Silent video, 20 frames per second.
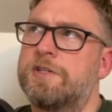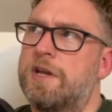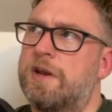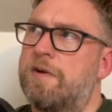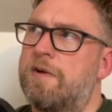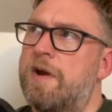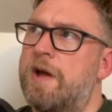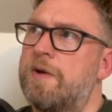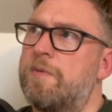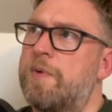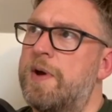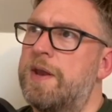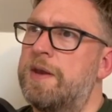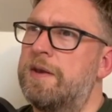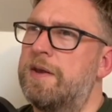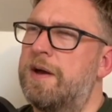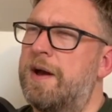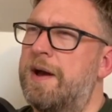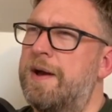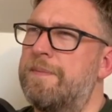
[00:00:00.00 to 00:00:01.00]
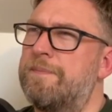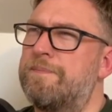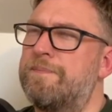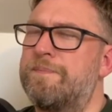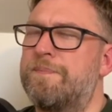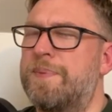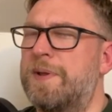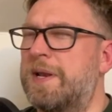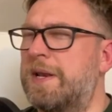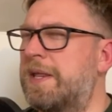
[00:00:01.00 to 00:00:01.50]
year I went, I
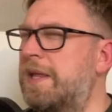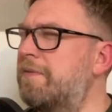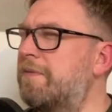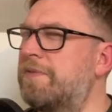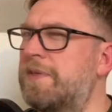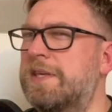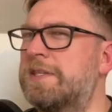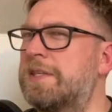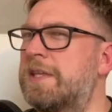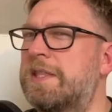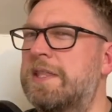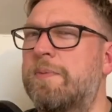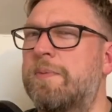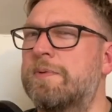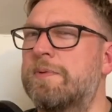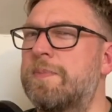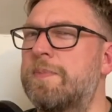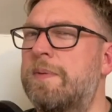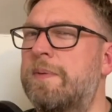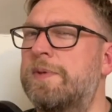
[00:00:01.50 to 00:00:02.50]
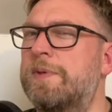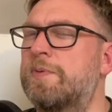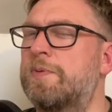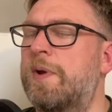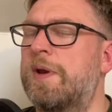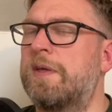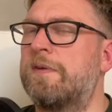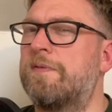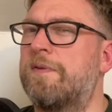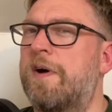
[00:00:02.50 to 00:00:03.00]
believe they said there was maybe
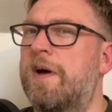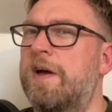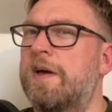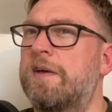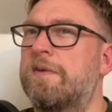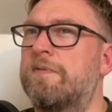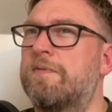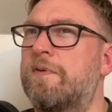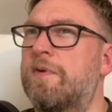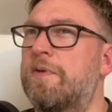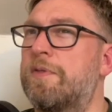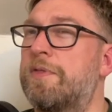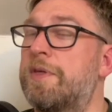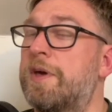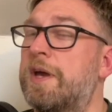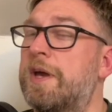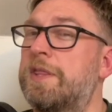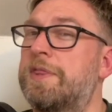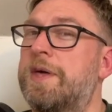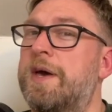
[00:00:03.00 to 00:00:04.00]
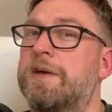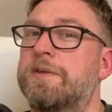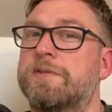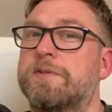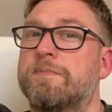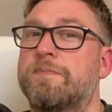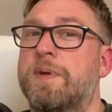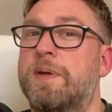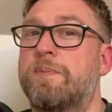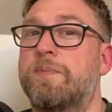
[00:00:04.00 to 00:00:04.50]
25 or
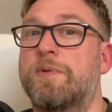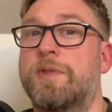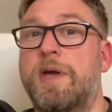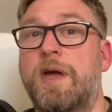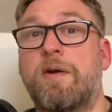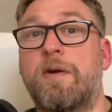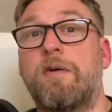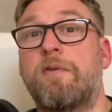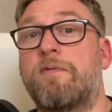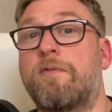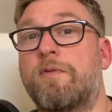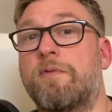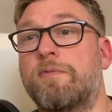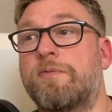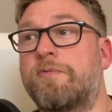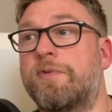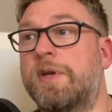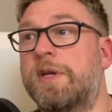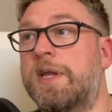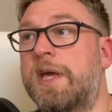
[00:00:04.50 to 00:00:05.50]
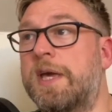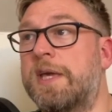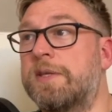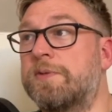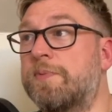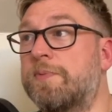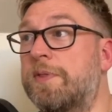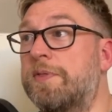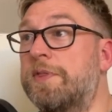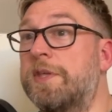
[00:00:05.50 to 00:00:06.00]
30,000 people there over all three
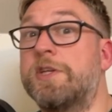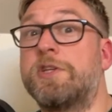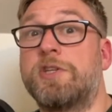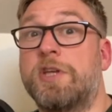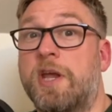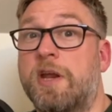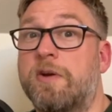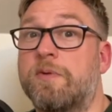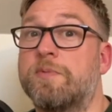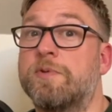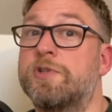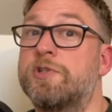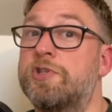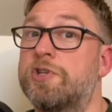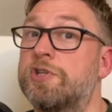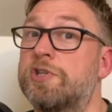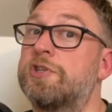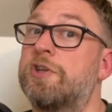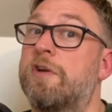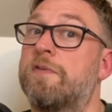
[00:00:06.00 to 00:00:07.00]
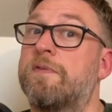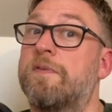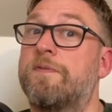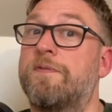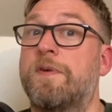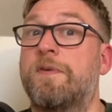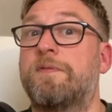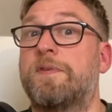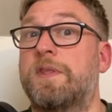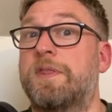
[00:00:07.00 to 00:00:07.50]
days, when this year it was just over
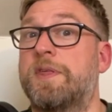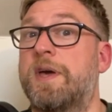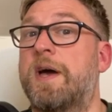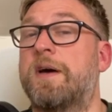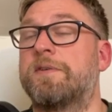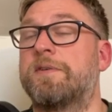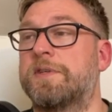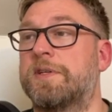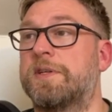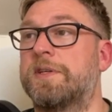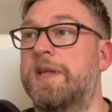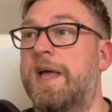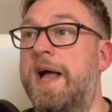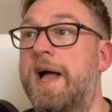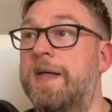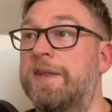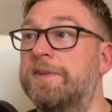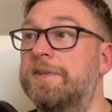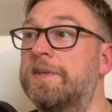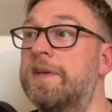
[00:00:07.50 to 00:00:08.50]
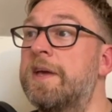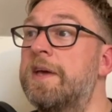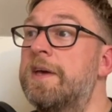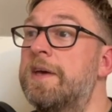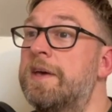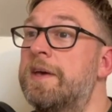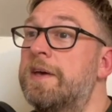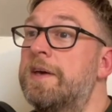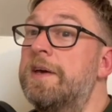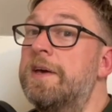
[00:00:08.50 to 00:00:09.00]
50,000. And
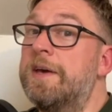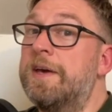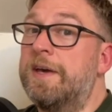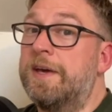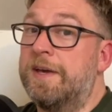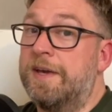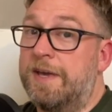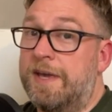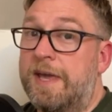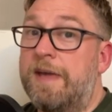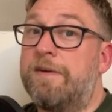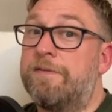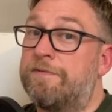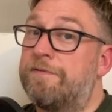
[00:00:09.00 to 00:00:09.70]
it